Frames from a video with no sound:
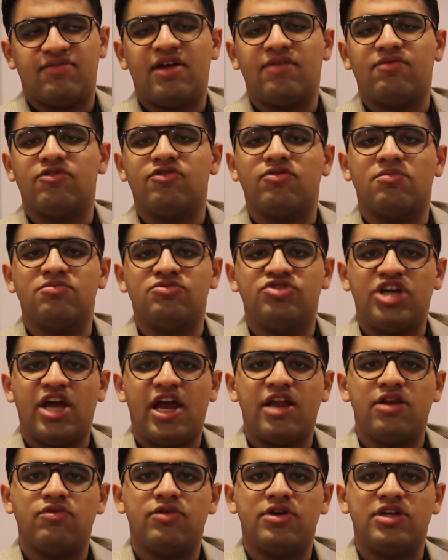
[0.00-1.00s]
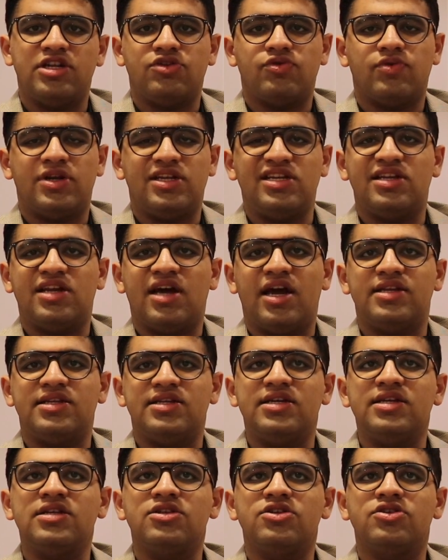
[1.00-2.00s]
That was from January
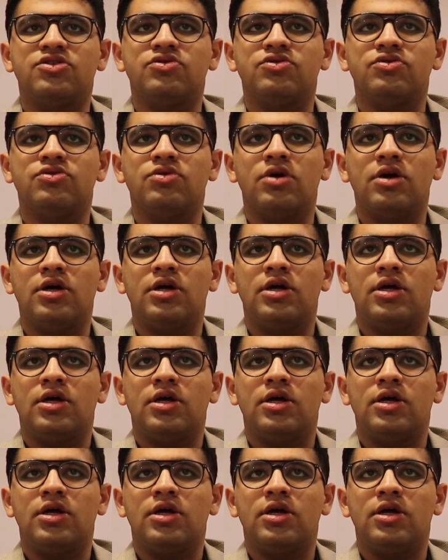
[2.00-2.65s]
2019 to